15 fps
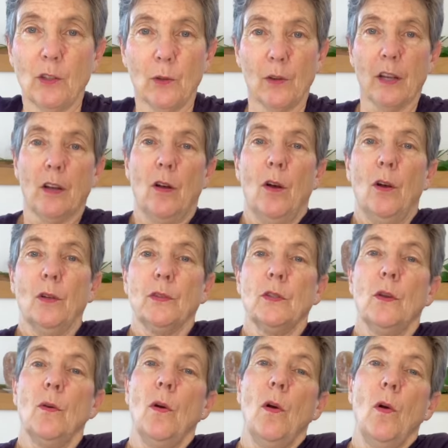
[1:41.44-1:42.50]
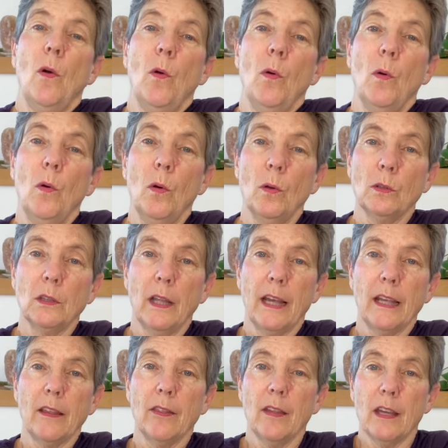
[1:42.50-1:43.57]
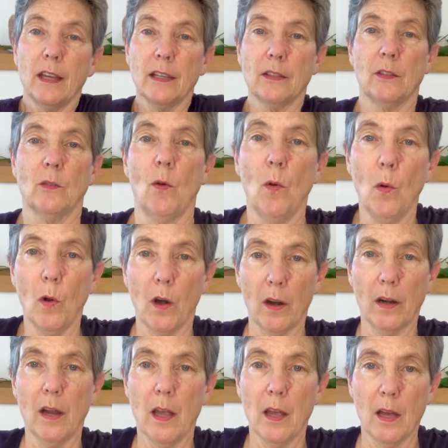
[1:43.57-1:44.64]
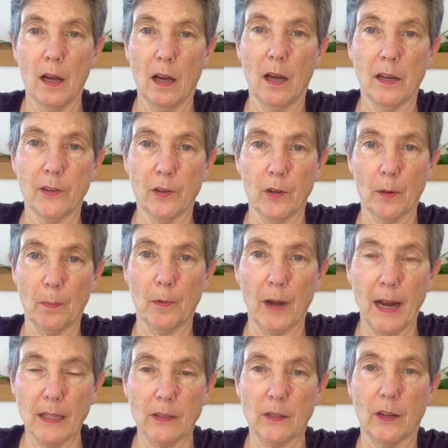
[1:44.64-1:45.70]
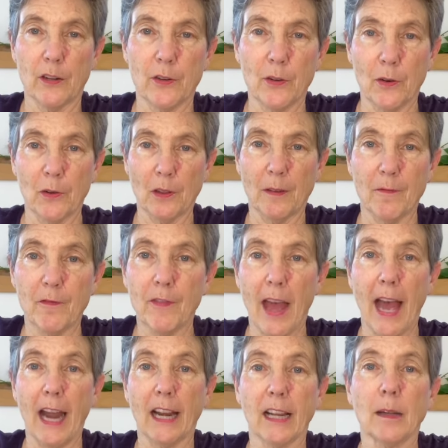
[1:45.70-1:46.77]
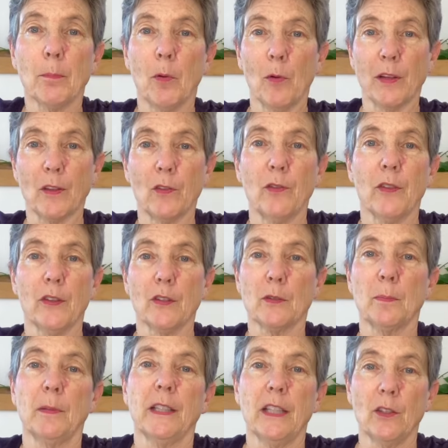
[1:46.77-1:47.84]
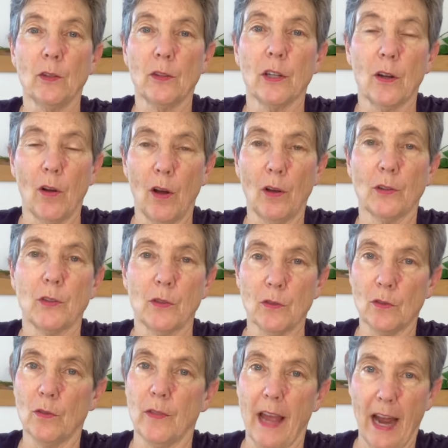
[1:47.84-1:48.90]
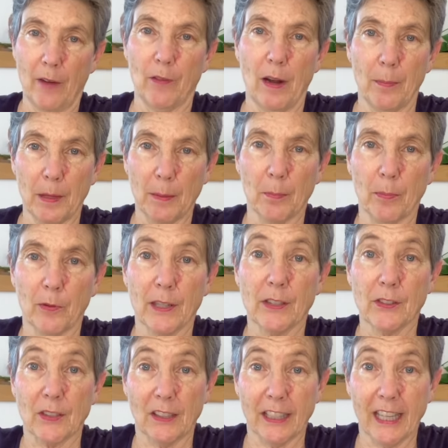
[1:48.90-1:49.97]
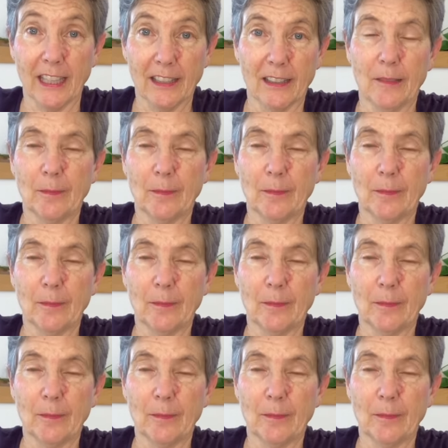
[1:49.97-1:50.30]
You could also hold like this, or under your breasts are neurolymphatic points for the spleen. You could also do that, rubbing briskly.